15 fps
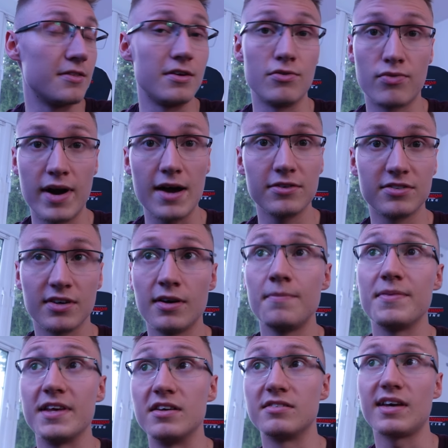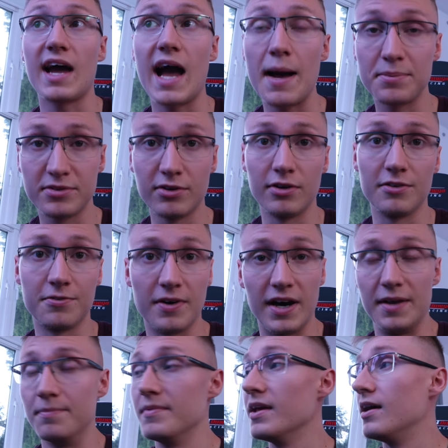the router is absolutely
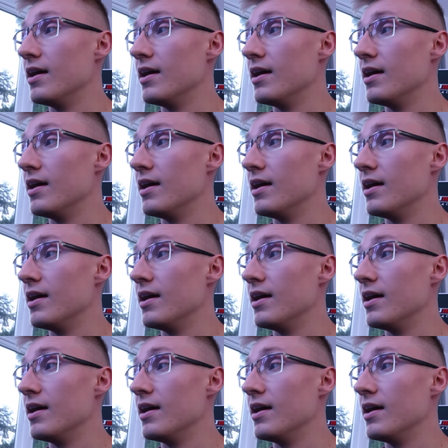fine.